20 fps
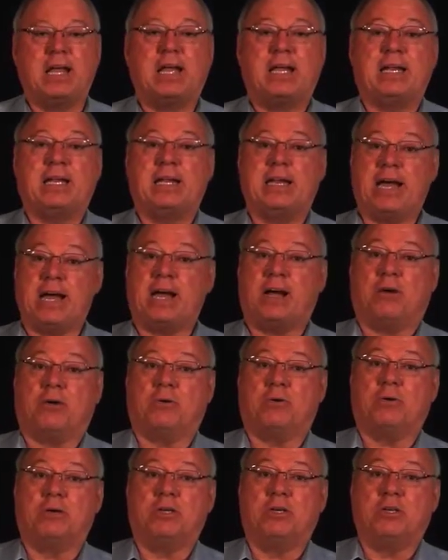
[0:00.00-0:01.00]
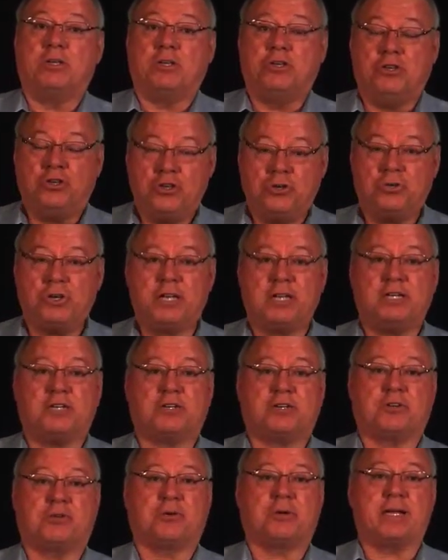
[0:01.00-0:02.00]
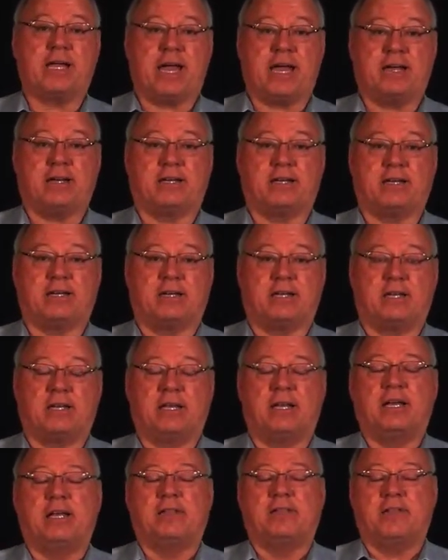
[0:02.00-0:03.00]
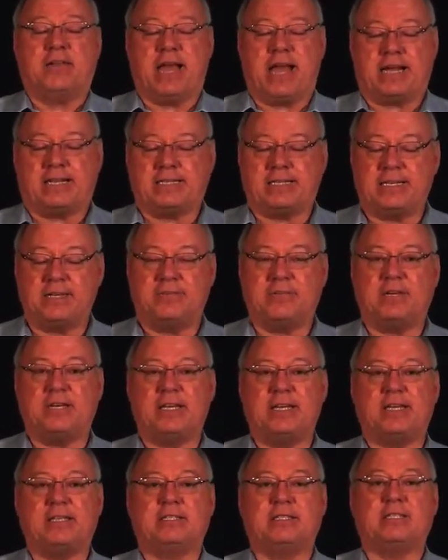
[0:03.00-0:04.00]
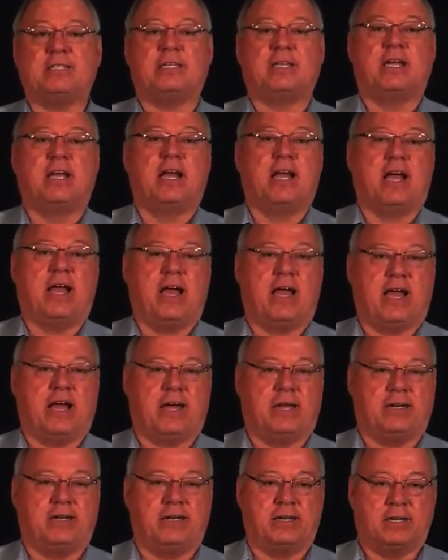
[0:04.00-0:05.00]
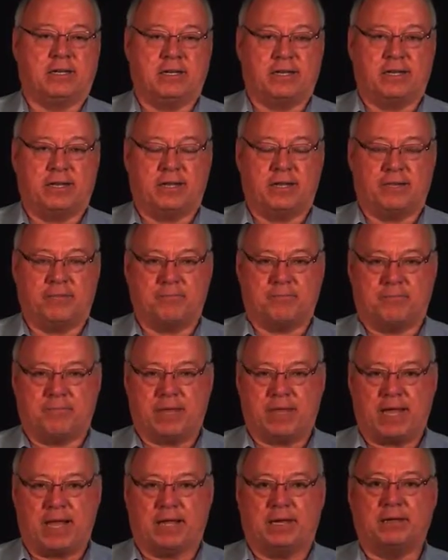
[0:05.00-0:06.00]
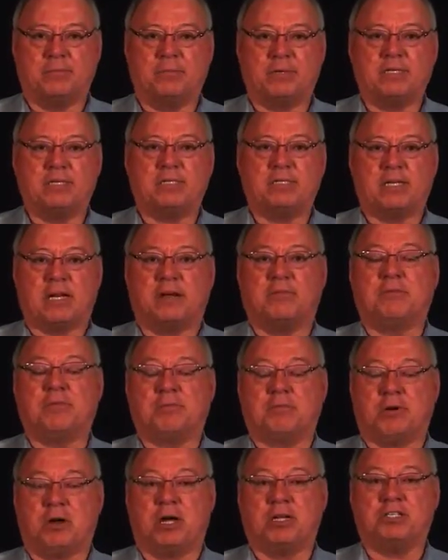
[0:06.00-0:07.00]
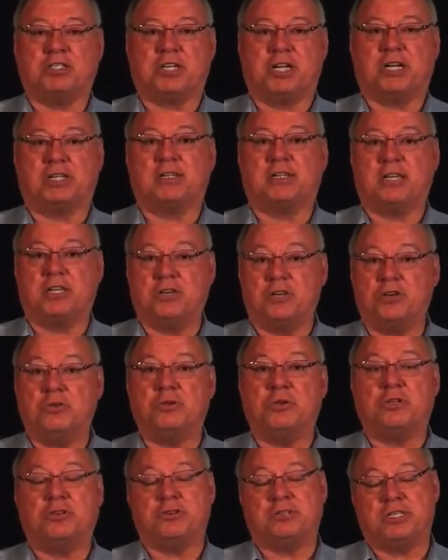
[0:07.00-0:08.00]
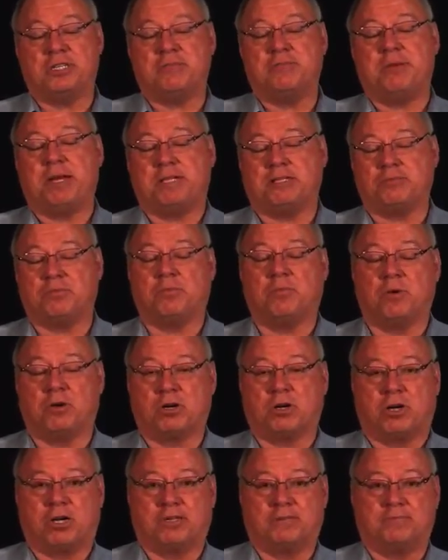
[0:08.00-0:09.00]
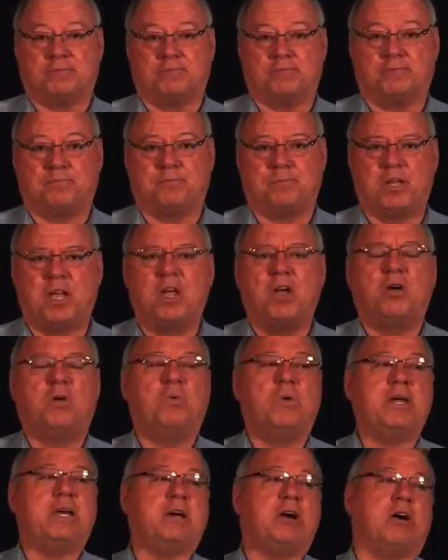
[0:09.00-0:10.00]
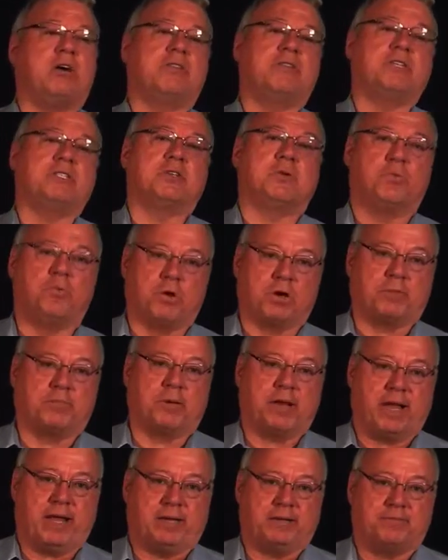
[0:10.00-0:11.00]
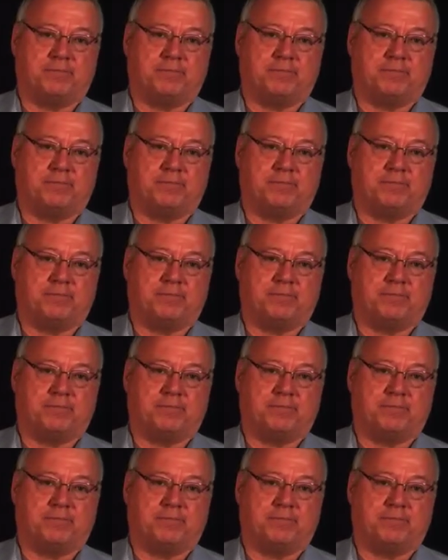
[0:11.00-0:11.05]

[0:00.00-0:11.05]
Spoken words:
Now you need to create the activities and elements of the project that you and your teammates will work on. We call this a work plan.